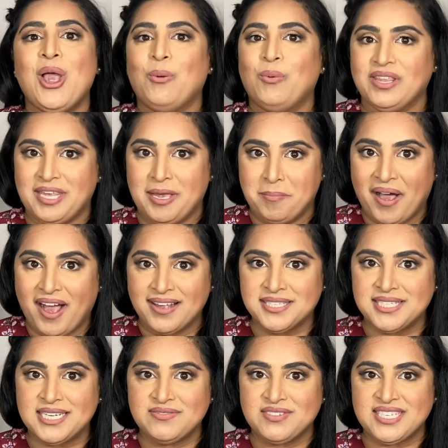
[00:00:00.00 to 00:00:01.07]
with a
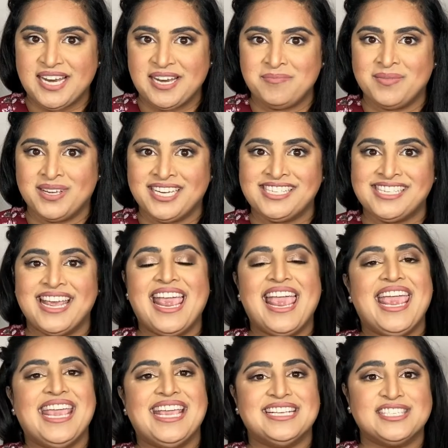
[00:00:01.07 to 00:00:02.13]
positive statement
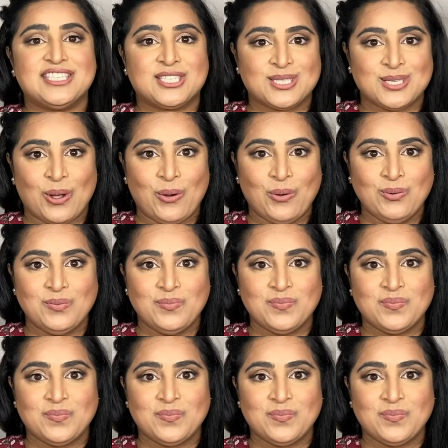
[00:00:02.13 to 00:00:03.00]
is so,